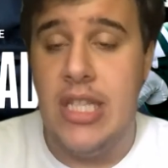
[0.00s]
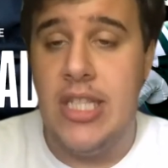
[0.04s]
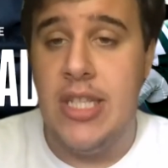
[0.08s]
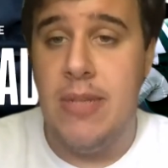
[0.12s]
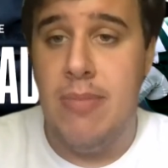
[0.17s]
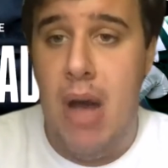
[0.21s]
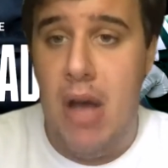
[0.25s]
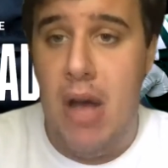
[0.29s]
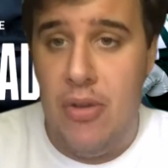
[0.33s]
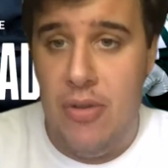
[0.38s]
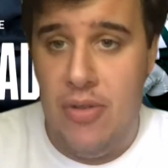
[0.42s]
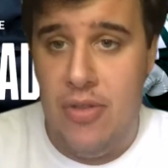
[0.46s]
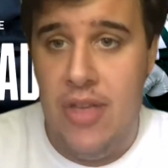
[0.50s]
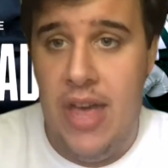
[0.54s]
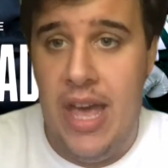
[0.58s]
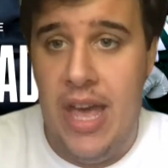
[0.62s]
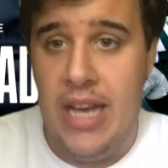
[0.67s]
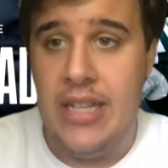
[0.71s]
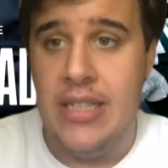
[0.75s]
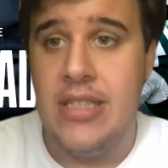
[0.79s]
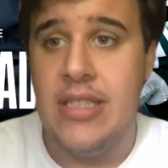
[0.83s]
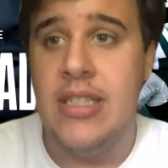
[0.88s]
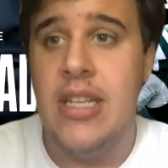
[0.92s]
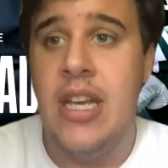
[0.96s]
other
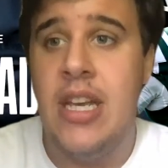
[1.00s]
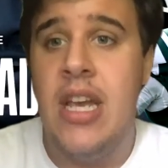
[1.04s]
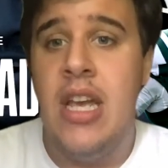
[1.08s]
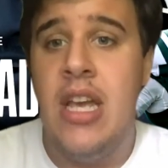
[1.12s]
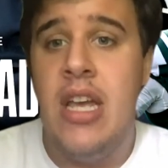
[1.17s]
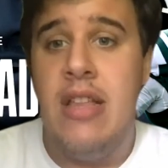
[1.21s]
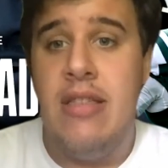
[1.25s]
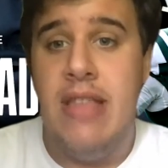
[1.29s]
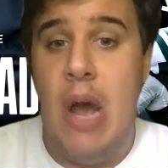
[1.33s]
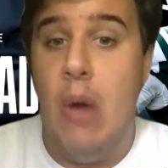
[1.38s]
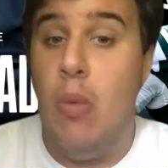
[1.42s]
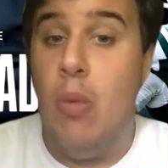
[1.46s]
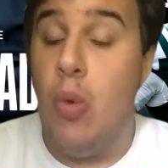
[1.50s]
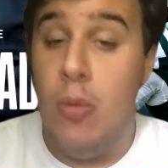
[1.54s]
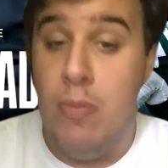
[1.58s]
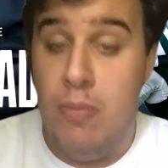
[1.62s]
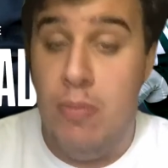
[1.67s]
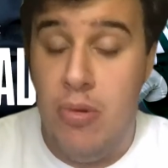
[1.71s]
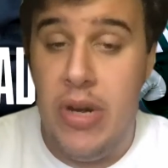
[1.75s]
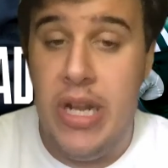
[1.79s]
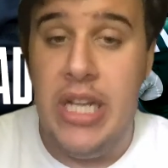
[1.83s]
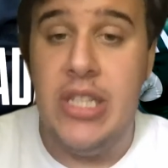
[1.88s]
things that were pretty